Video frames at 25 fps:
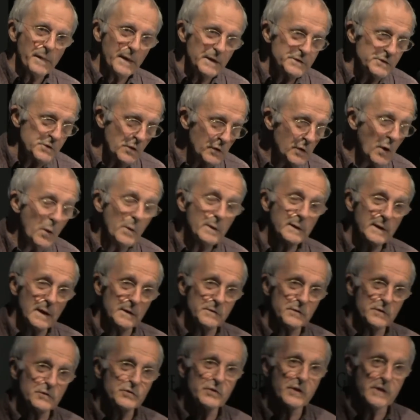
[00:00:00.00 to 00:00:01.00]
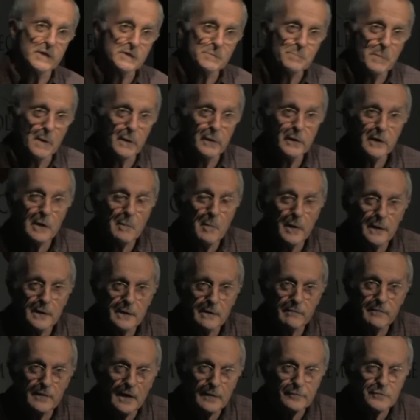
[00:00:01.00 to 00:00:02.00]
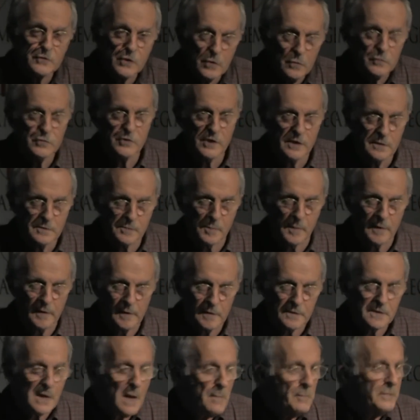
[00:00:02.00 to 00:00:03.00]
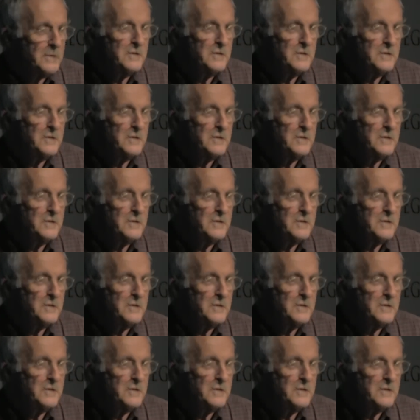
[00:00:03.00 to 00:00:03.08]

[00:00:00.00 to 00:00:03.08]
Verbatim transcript: that you go and get your cheeseburger, you might even have two cheeseburgers,